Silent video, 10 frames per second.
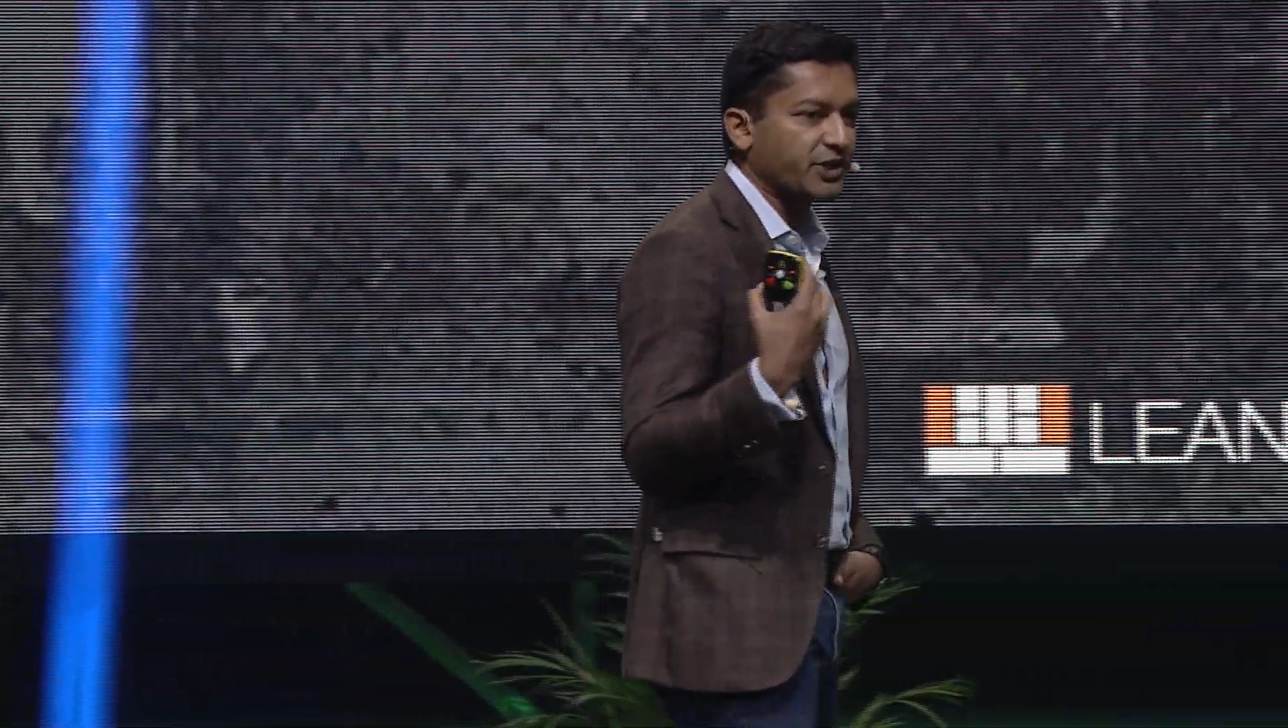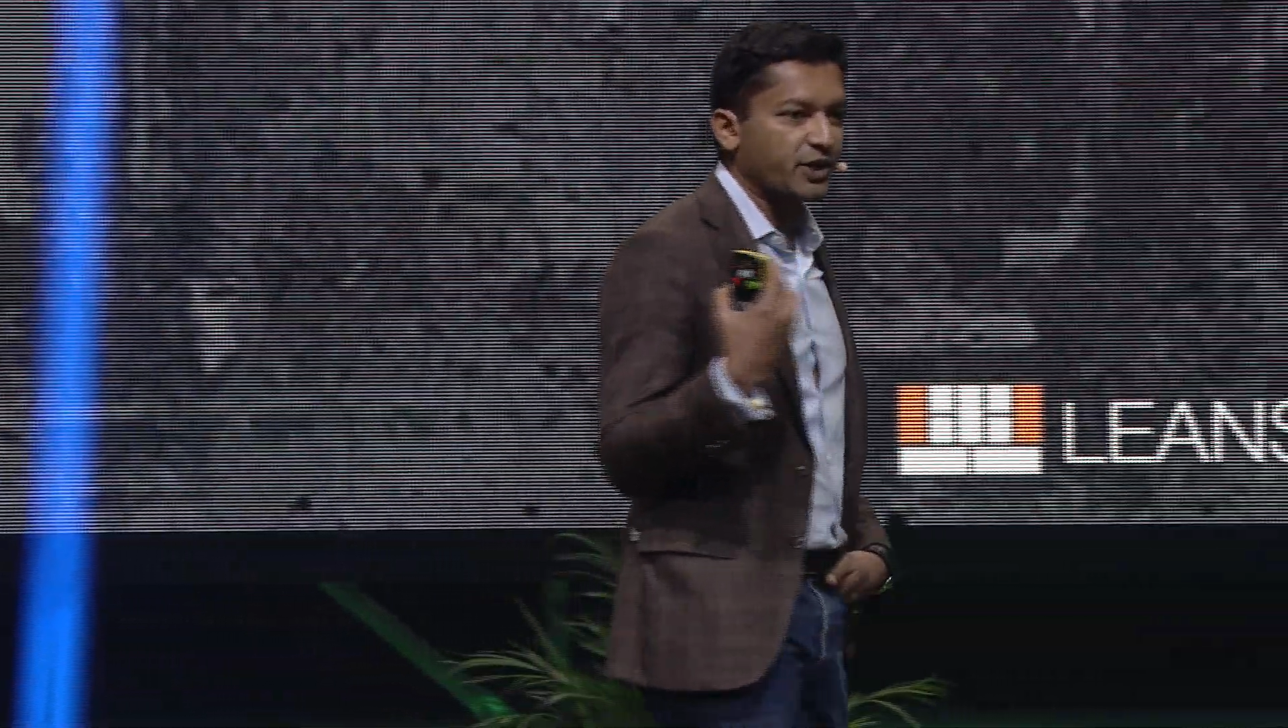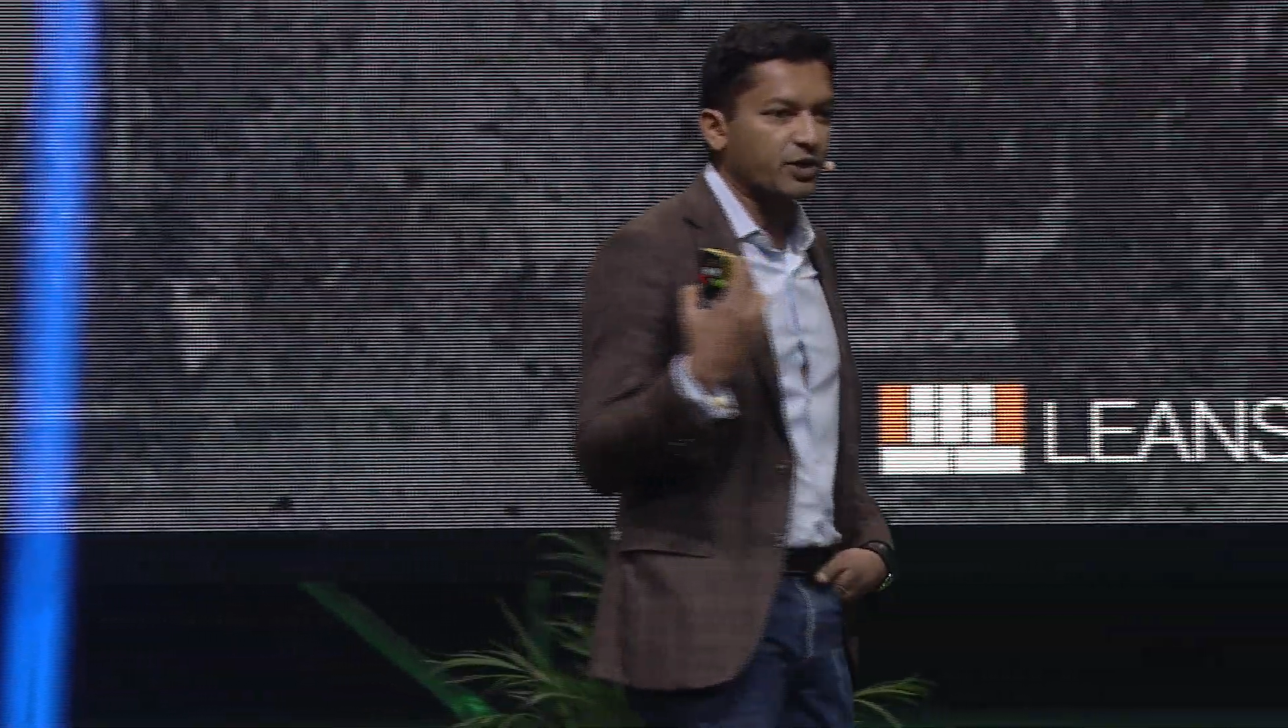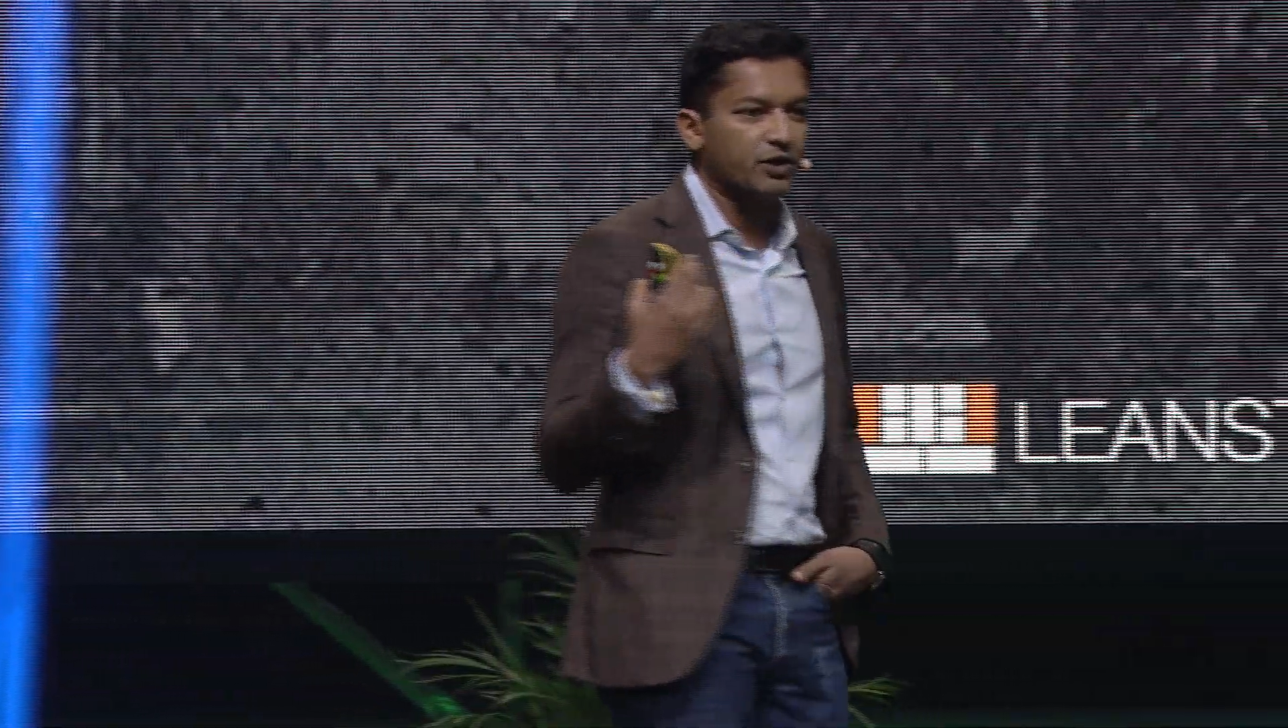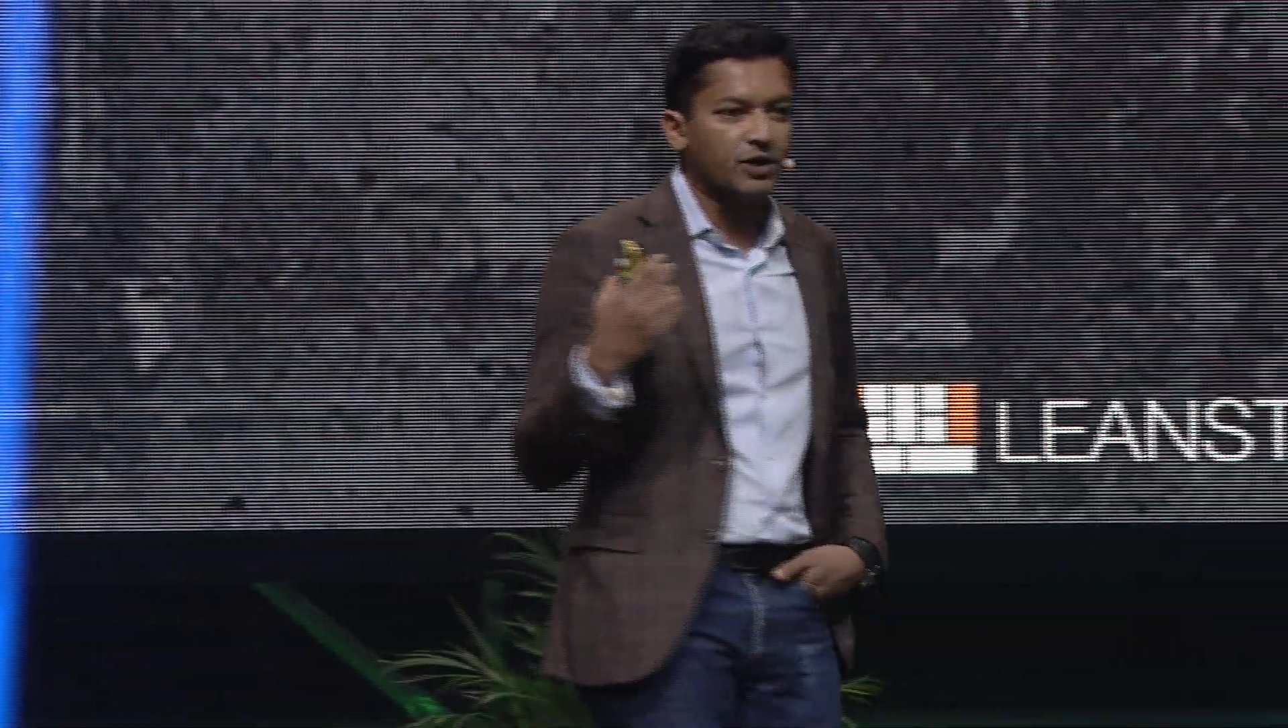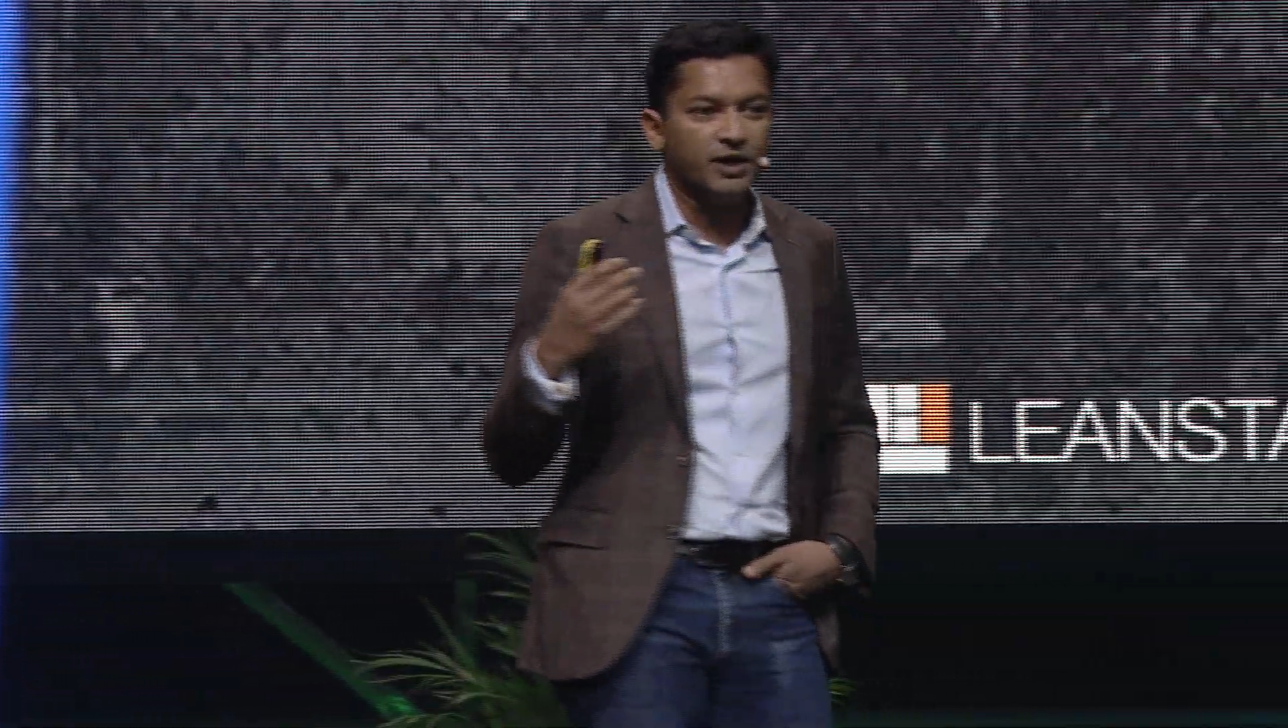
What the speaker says: year,